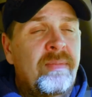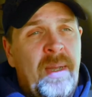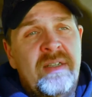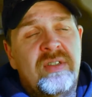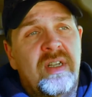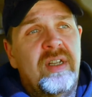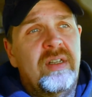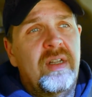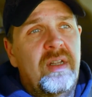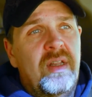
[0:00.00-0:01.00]
Basically
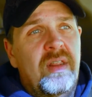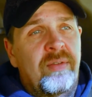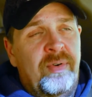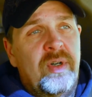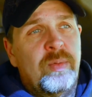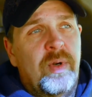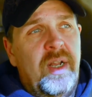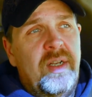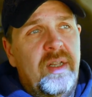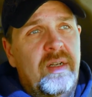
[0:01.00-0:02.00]
the first one
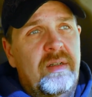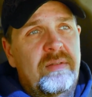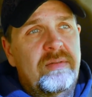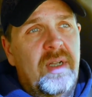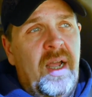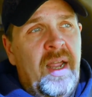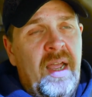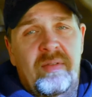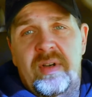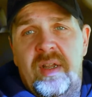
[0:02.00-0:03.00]
I did, I
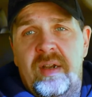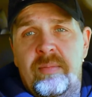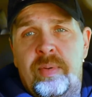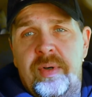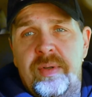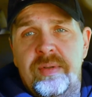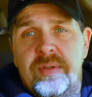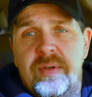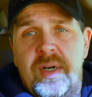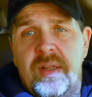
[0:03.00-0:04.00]
haven't
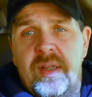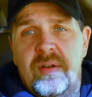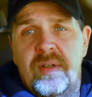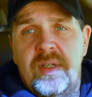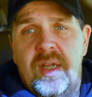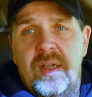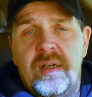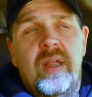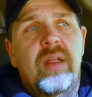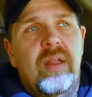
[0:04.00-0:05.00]
produced or anything yet,
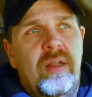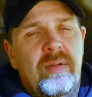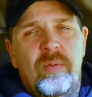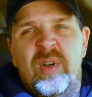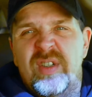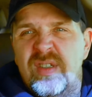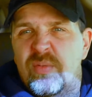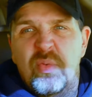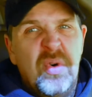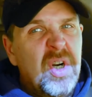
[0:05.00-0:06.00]
which is a
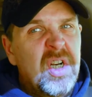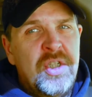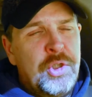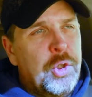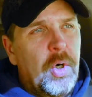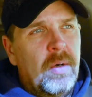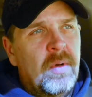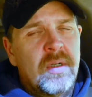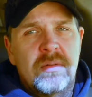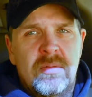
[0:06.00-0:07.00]
really short
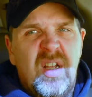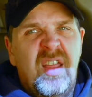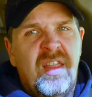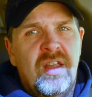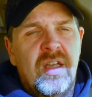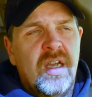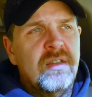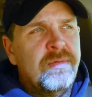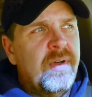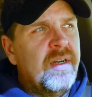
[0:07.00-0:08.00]
one. I think you guys
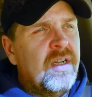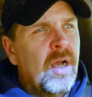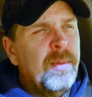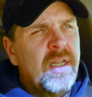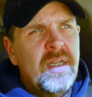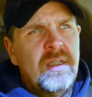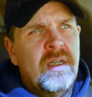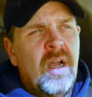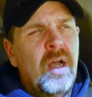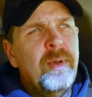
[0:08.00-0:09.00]
will find it
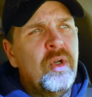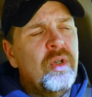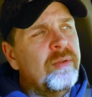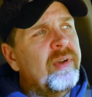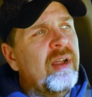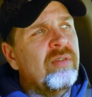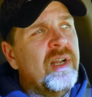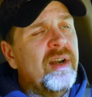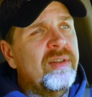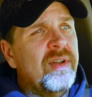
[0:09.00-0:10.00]
comical if I ever
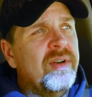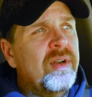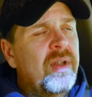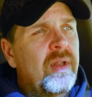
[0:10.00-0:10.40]
get it done.